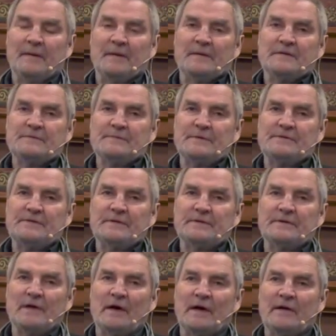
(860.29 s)
especially at
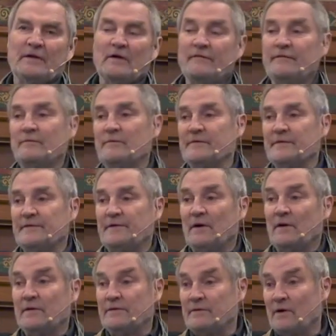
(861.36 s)
night, often with a
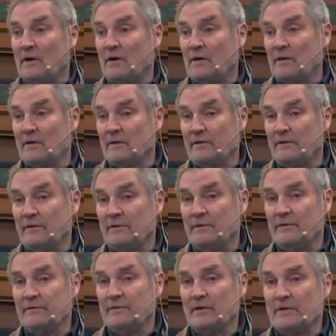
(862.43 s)
dog. You
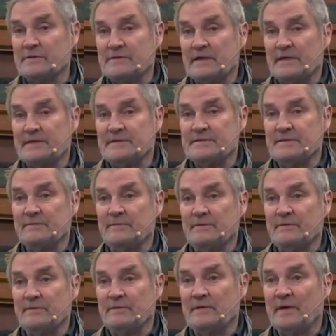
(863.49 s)
know, dogs like to sit with
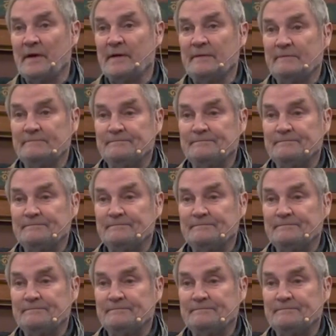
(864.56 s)
you at night.